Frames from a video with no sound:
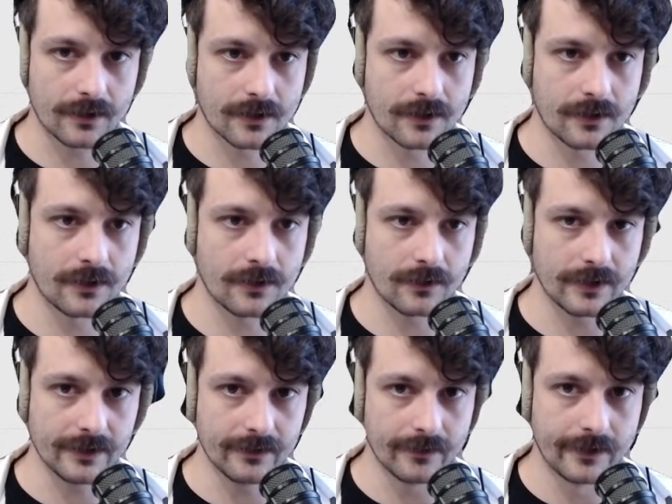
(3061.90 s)

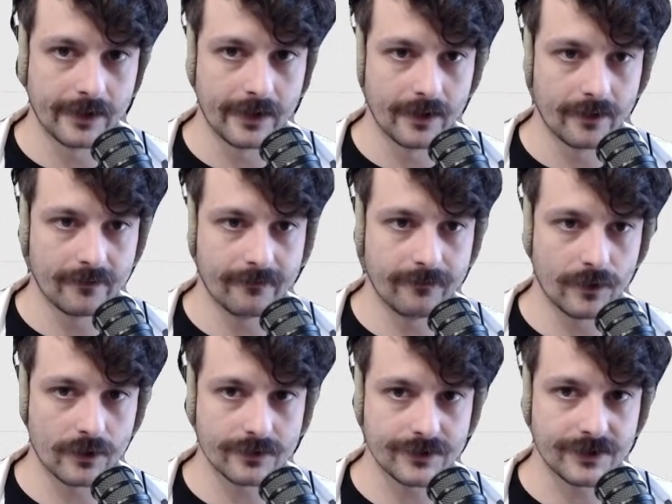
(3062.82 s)
current
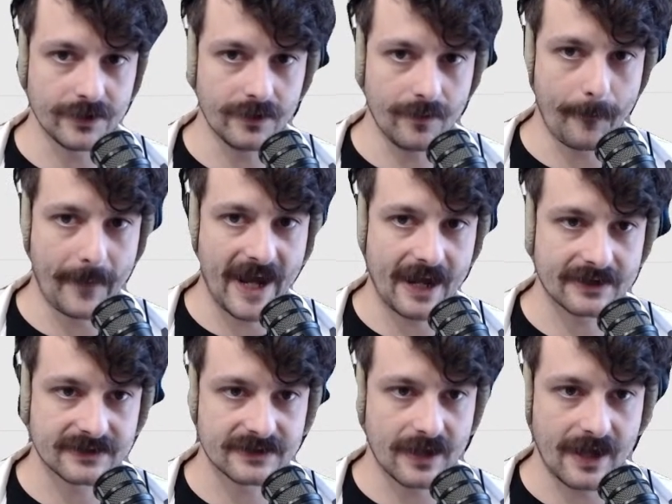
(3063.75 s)
version,
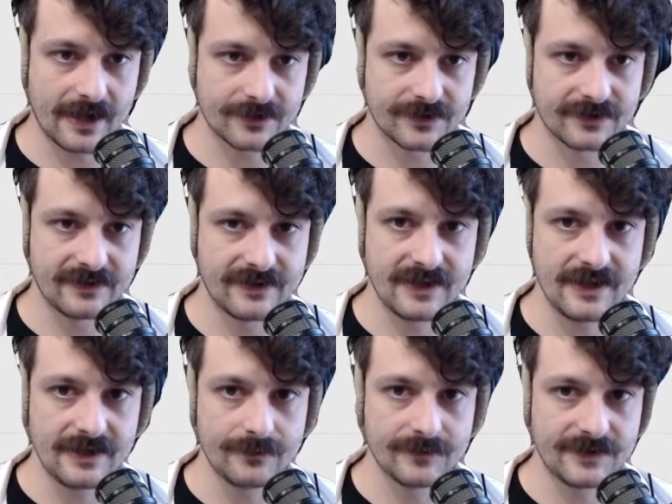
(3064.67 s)

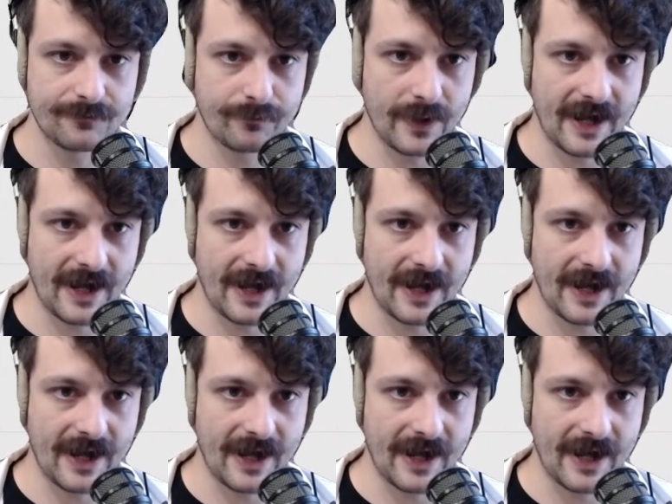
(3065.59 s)
/themes,